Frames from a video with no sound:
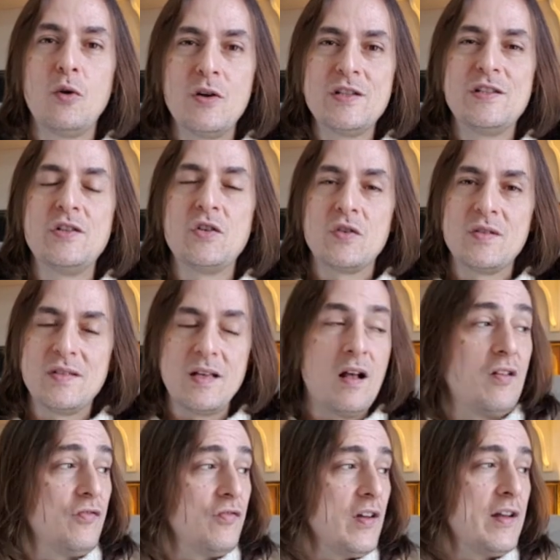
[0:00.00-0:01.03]
towards
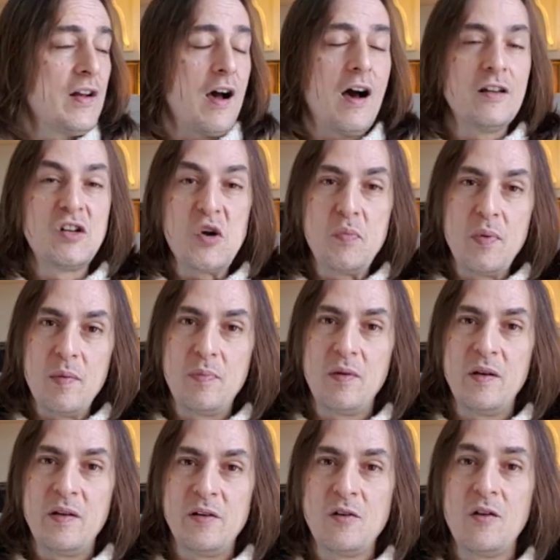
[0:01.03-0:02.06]
yourself and other
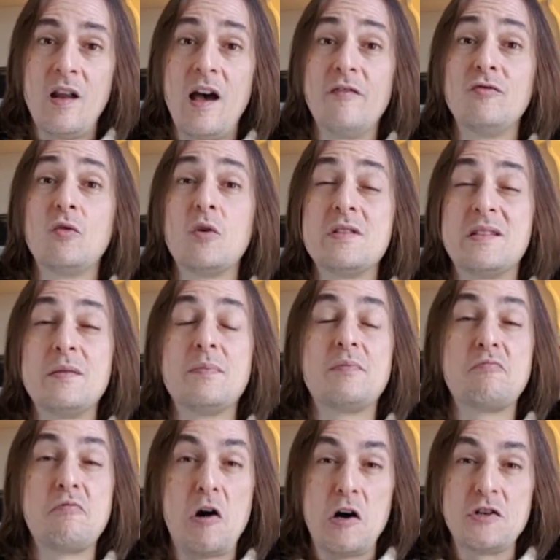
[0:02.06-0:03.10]
people in your life, towards the
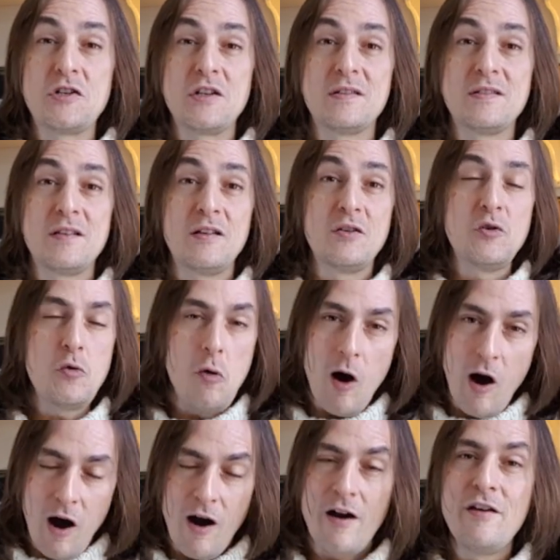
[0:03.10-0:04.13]
projects that you
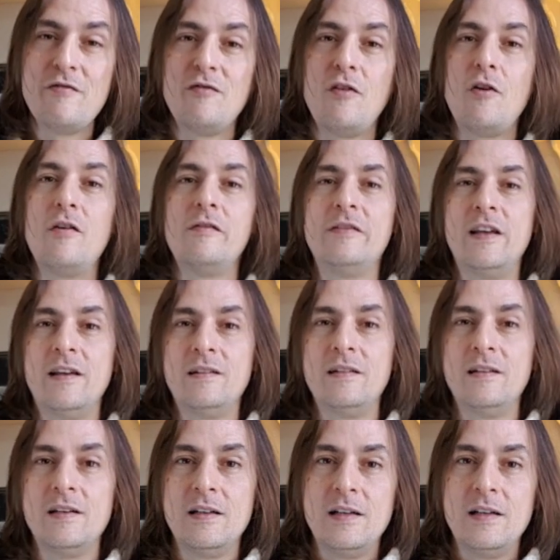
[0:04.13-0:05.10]
are involved in.